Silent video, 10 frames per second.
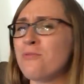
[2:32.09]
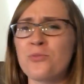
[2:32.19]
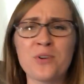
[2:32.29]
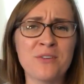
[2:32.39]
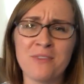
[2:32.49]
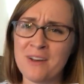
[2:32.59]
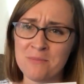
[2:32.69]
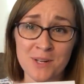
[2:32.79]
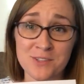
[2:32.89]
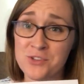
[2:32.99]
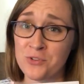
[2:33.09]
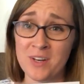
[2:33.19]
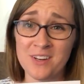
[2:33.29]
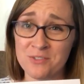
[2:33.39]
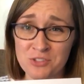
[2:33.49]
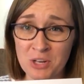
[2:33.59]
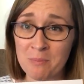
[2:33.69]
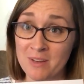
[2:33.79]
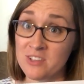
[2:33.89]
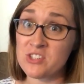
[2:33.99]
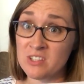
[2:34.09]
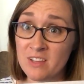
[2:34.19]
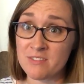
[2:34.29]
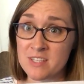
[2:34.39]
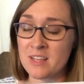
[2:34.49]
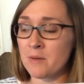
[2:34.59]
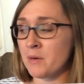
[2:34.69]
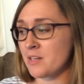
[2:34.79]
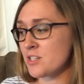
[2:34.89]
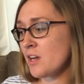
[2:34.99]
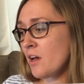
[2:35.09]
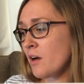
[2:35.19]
45 minutes straight of shaping. She loves it that much.